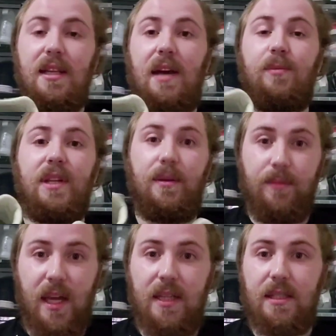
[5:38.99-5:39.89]
that have been
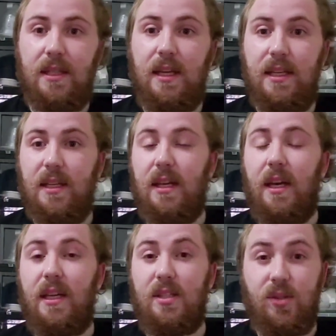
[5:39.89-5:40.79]
amazing. They did
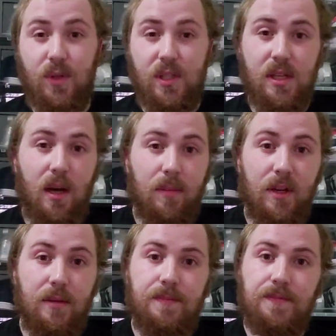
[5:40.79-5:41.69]
a sewer
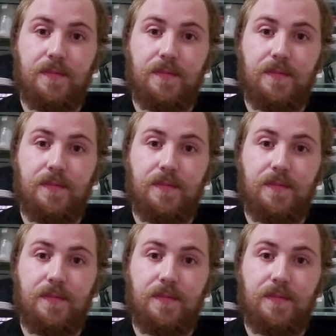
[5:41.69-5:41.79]
stomper,